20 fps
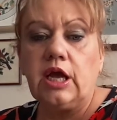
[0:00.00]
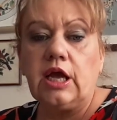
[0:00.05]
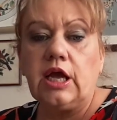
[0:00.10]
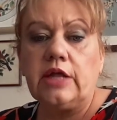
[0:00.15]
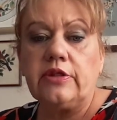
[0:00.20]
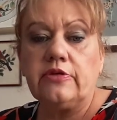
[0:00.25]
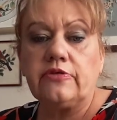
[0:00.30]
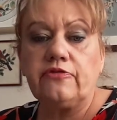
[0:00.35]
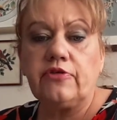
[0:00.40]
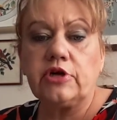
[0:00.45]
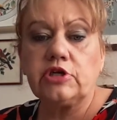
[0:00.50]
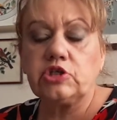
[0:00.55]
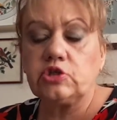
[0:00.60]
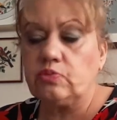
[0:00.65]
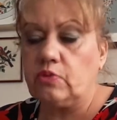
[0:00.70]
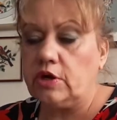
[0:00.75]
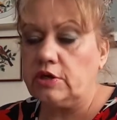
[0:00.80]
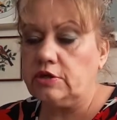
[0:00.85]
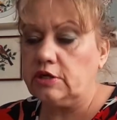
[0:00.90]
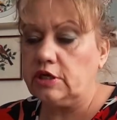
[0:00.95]
And the first
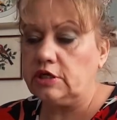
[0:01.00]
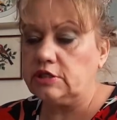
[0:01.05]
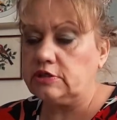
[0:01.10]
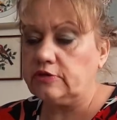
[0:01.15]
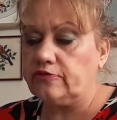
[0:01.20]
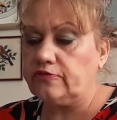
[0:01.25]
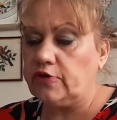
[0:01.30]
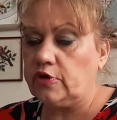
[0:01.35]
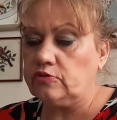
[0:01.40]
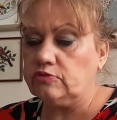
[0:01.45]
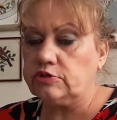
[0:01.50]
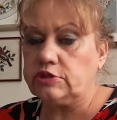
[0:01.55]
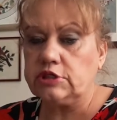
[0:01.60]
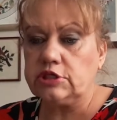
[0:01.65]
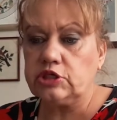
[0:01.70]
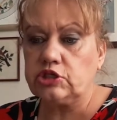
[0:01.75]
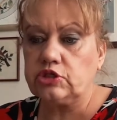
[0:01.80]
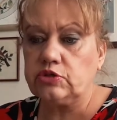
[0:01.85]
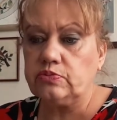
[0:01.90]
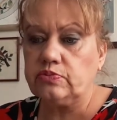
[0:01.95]
one is the
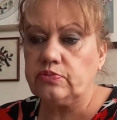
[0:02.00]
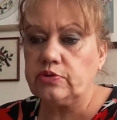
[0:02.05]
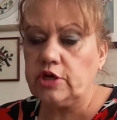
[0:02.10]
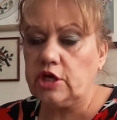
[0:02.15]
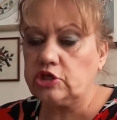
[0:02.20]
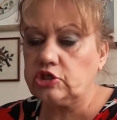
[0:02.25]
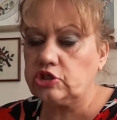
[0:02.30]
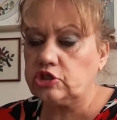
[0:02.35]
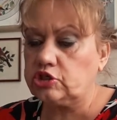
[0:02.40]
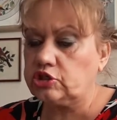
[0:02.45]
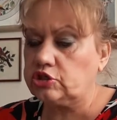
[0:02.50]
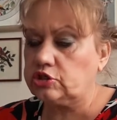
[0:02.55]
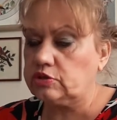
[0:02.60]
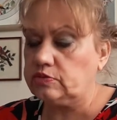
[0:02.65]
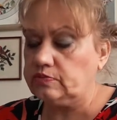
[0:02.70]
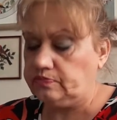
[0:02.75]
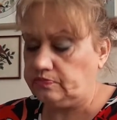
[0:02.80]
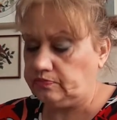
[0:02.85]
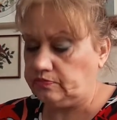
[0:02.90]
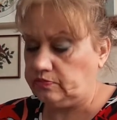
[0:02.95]
foundation brush,
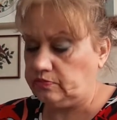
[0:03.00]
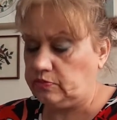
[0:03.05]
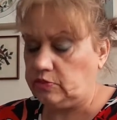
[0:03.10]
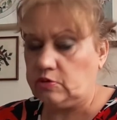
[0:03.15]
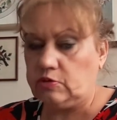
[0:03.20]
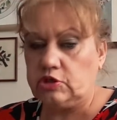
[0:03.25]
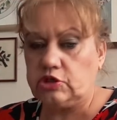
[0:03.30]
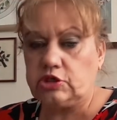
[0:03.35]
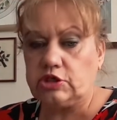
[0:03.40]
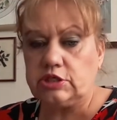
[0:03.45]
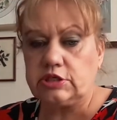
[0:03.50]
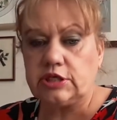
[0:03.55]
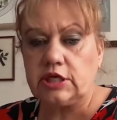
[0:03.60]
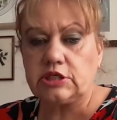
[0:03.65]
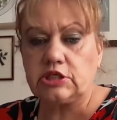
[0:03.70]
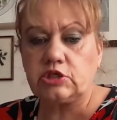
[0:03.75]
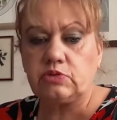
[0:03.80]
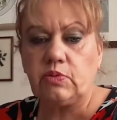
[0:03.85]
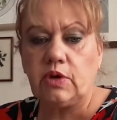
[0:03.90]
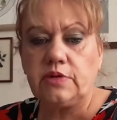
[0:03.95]
which is
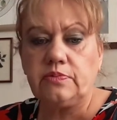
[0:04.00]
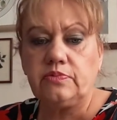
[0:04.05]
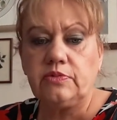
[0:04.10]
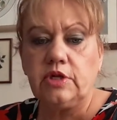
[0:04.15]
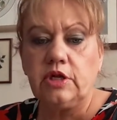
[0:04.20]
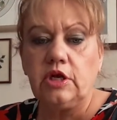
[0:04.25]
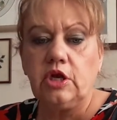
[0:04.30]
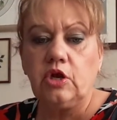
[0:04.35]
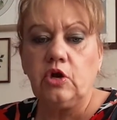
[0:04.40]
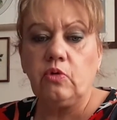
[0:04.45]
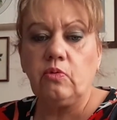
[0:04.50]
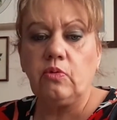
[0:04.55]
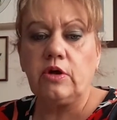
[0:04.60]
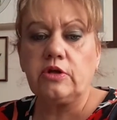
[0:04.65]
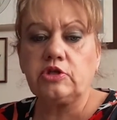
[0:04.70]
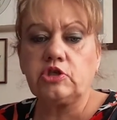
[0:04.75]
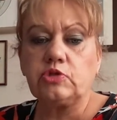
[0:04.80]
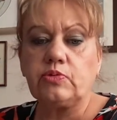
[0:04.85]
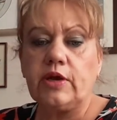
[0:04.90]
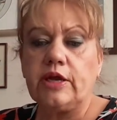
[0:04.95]
this one,
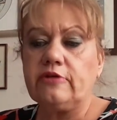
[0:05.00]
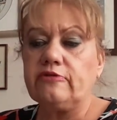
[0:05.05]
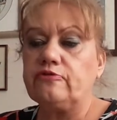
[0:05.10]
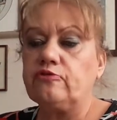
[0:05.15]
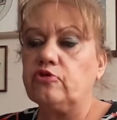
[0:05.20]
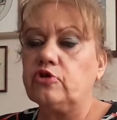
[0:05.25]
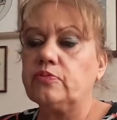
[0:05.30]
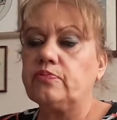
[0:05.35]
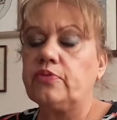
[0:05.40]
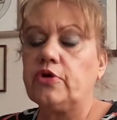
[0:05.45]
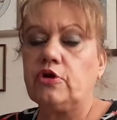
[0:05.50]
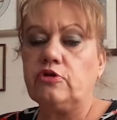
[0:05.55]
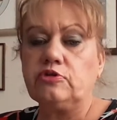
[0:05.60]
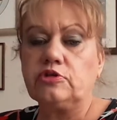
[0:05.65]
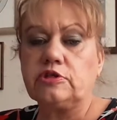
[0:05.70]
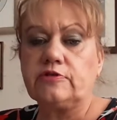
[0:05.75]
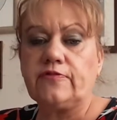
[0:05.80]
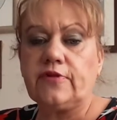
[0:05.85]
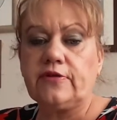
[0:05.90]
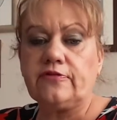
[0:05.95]
worth
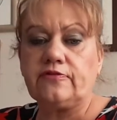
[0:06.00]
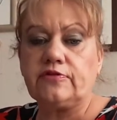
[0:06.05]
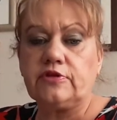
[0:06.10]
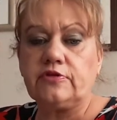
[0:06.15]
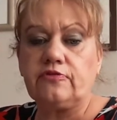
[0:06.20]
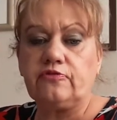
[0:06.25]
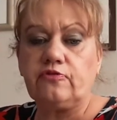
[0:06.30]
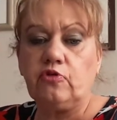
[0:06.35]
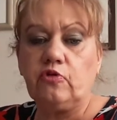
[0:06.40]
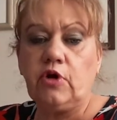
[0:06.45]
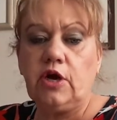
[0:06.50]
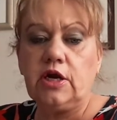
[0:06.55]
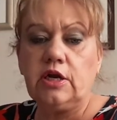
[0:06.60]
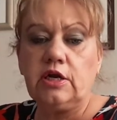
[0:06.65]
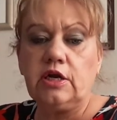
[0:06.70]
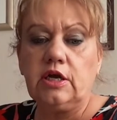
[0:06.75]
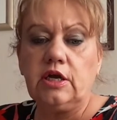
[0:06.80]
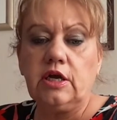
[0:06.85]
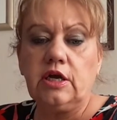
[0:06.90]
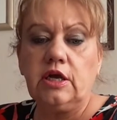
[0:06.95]
£24.54.
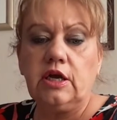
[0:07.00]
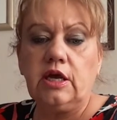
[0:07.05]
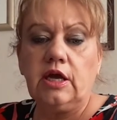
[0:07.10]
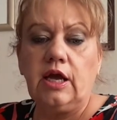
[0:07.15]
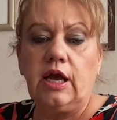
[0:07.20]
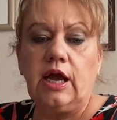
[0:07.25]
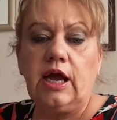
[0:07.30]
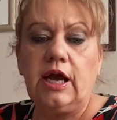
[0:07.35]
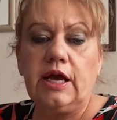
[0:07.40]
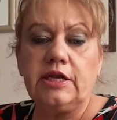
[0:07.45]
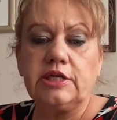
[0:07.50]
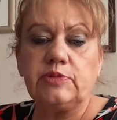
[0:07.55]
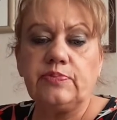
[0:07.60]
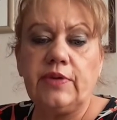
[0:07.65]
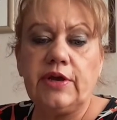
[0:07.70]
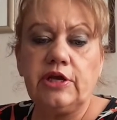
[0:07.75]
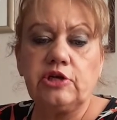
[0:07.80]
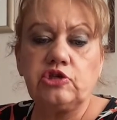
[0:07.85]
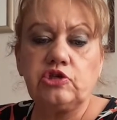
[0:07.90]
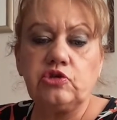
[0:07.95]
And it's
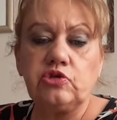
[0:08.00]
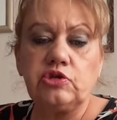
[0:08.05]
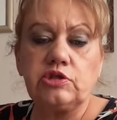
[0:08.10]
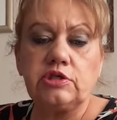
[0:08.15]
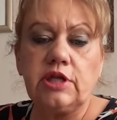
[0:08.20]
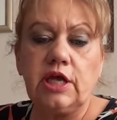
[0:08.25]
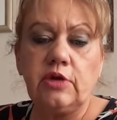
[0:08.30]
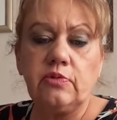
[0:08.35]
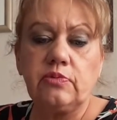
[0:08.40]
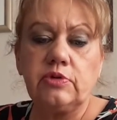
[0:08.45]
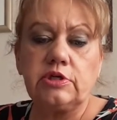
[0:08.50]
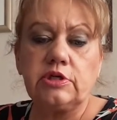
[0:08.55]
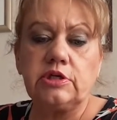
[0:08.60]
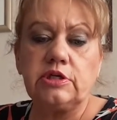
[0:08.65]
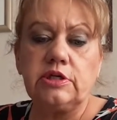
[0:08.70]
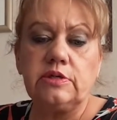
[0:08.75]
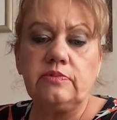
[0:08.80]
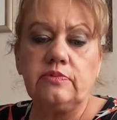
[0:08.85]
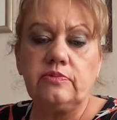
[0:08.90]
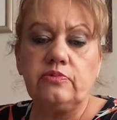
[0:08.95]
best used liquid
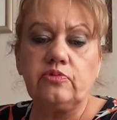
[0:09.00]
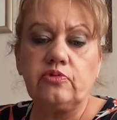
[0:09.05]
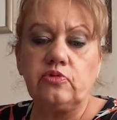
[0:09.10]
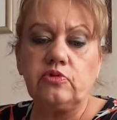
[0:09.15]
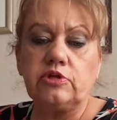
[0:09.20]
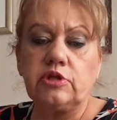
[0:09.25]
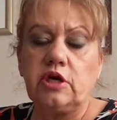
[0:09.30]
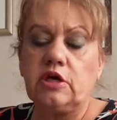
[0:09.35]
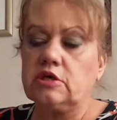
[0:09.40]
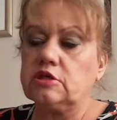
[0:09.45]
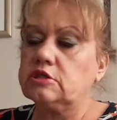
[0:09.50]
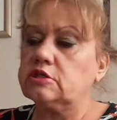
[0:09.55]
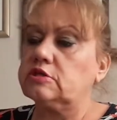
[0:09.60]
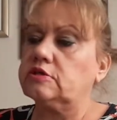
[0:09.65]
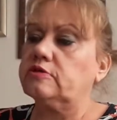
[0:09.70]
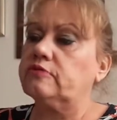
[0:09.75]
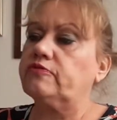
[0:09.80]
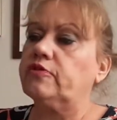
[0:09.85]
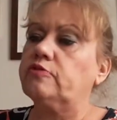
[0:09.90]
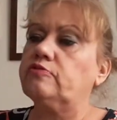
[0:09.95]
cream products
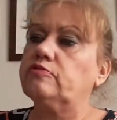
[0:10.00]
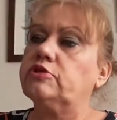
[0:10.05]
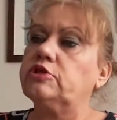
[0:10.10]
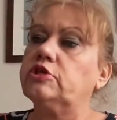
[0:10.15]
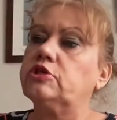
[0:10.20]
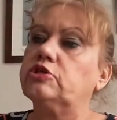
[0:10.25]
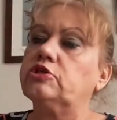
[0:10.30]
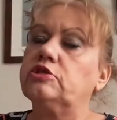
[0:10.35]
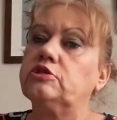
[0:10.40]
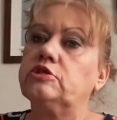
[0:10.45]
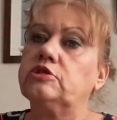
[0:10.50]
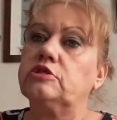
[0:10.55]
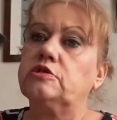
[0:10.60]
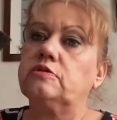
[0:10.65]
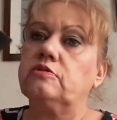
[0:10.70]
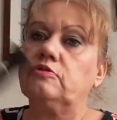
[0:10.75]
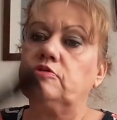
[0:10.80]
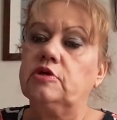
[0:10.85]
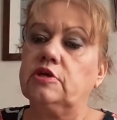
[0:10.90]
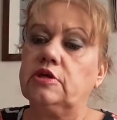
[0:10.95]
foundations.
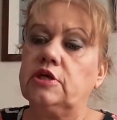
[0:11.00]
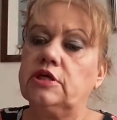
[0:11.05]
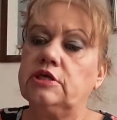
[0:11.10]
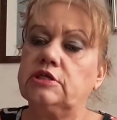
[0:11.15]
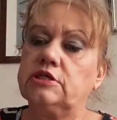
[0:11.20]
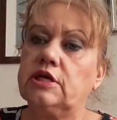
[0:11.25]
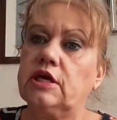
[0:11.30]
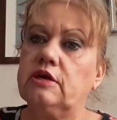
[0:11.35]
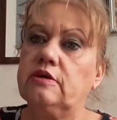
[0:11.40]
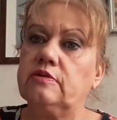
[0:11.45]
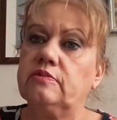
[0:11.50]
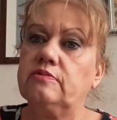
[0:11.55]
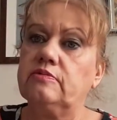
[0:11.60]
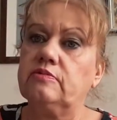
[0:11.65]
Really nice that.